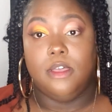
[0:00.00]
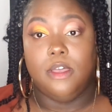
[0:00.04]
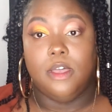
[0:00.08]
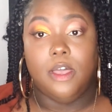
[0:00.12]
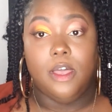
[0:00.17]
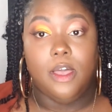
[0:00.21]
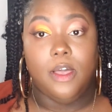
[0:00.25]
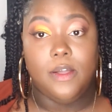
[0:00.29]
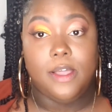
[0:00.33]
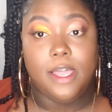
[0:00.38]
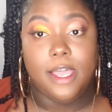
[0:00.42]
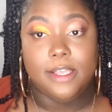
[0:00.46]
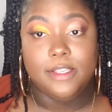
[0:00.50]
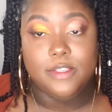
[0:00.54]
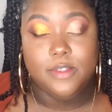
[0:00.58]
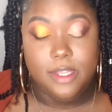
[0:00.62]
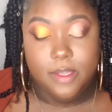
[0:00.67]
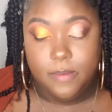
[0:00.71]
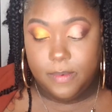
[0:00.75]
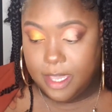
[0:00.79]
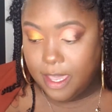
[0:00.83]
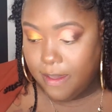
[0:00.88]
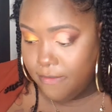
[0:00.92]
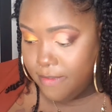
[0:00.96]
Okay, so now
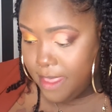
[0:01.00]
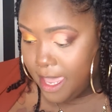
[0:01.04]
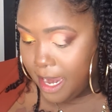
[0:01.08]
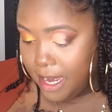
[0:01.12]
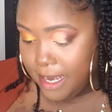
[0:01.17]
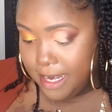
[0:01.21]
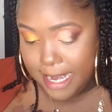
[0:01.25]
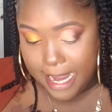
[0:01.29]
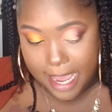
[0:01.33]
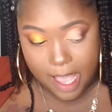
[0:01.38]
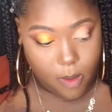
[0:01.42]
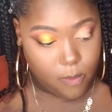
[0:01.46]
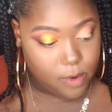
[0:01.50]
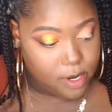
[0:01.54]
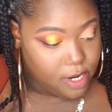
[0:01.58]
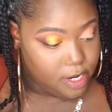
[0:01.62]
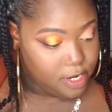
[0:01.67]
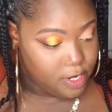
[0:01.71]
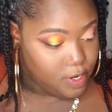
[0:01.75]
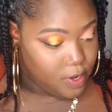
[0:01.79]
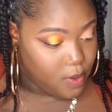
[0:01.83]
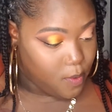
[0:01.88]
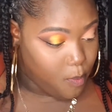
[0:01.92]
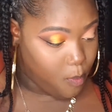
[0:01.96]
we have that. Now we're gonna
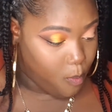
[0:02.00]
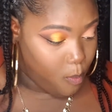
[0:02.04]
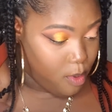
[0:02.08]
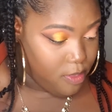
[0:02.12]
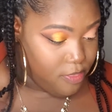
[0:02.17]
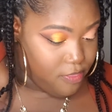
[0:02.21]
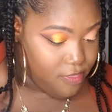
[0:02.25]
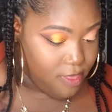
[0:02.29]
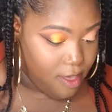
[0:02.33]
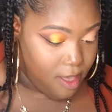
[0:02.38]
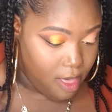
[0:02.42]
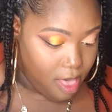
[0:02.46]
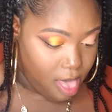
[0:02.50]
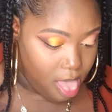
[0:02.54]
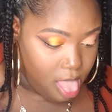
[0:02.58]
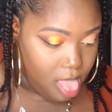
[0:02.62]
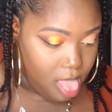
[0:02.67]
go in with the